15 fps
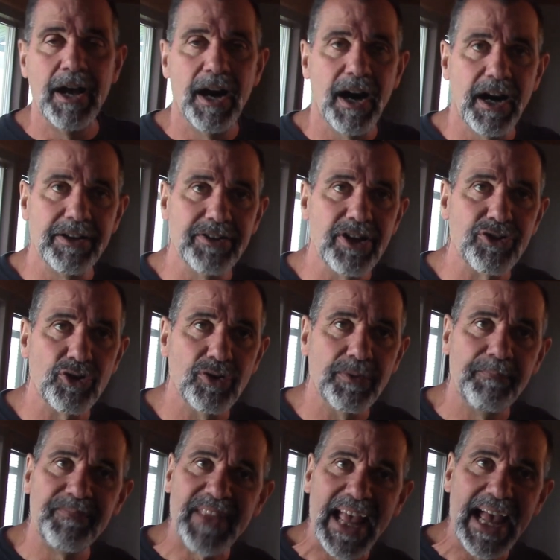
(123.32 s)
Uh,
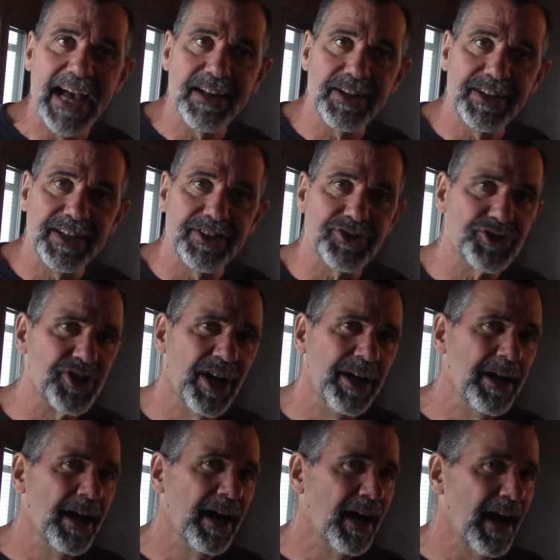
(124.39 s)
another added is,
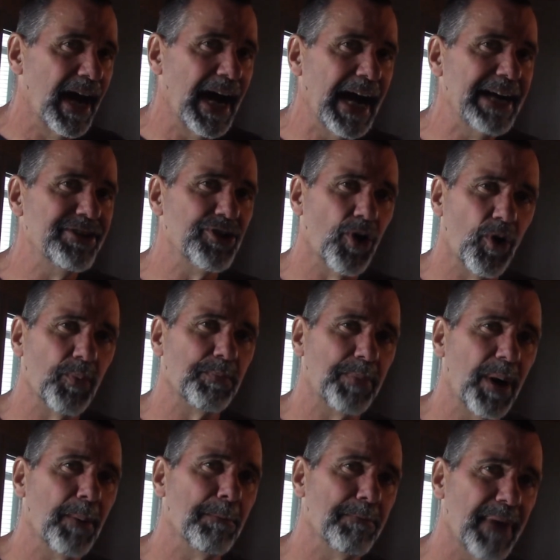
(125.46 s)
I don't
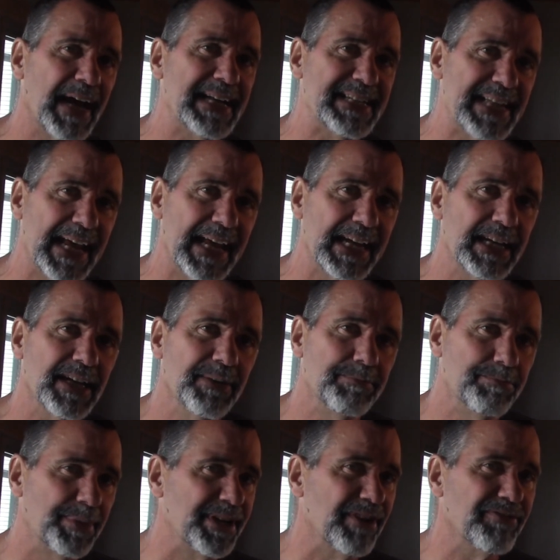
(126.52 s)
pump my tank
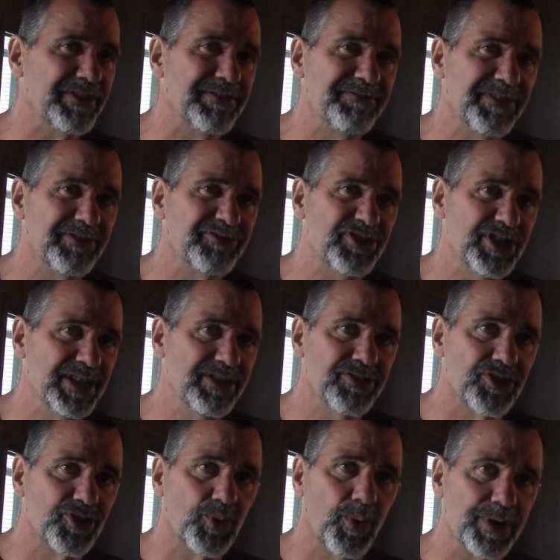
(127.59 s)
but every fifteen
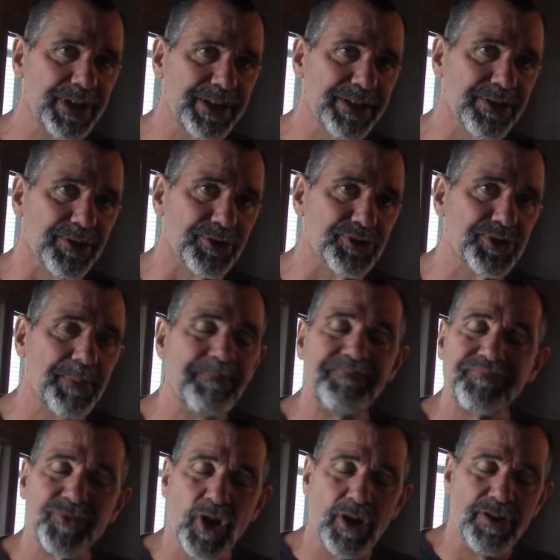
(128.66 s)
to twenty years.
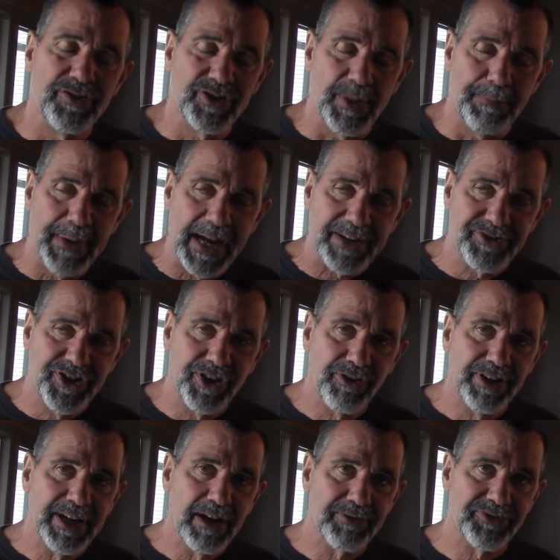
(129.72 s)
The
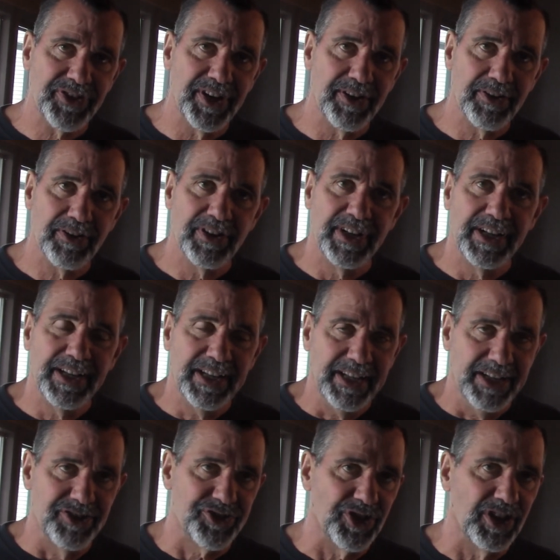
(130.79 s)
bacteria out there
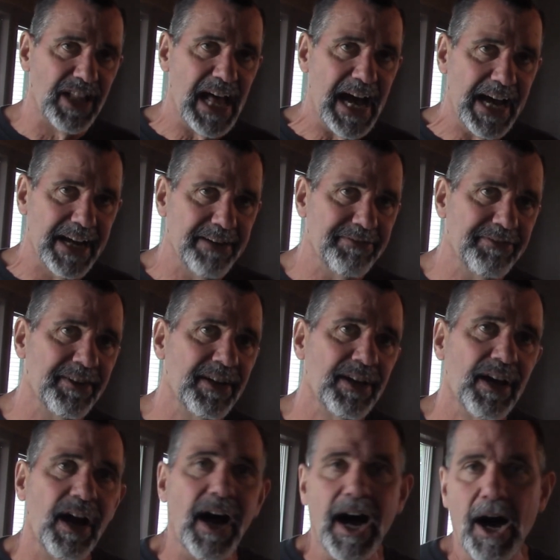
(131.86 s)
is alive.
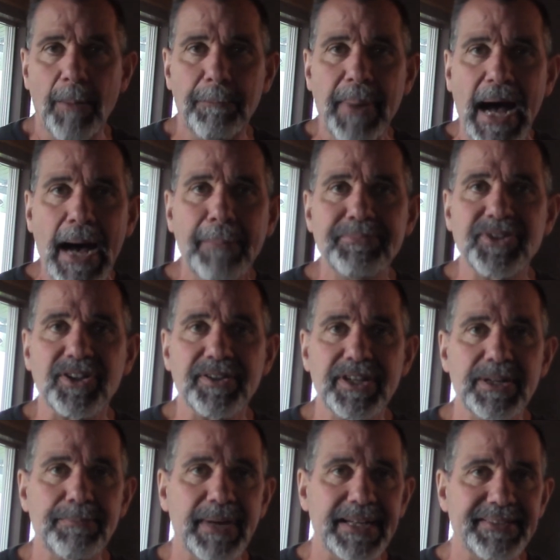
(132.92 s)
I'll pop the lid
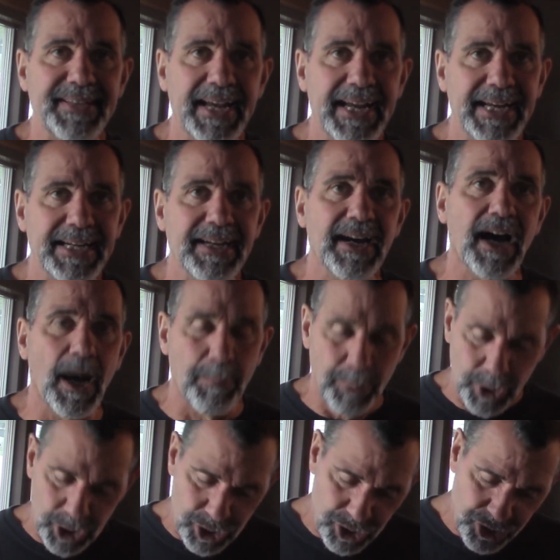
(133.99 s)
of my tank, I'll
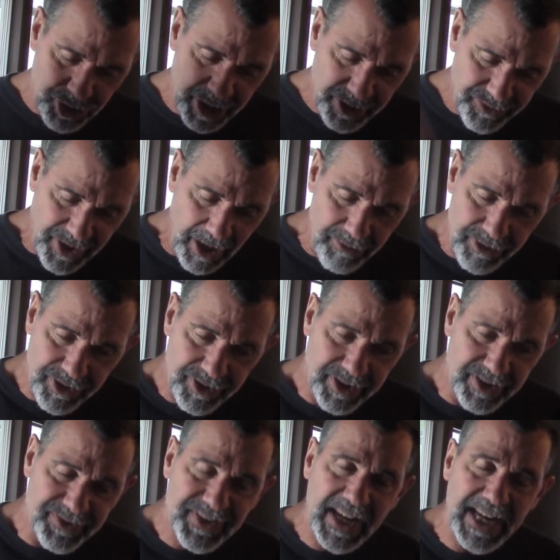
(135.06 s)
put a stick down
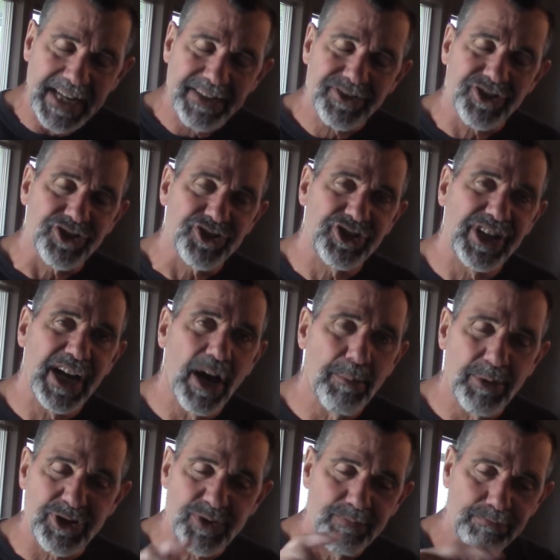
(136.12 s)
into the tank to see how
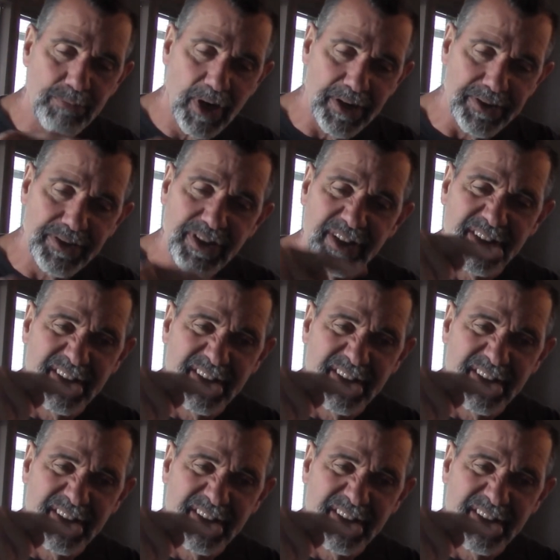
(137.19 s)
much mud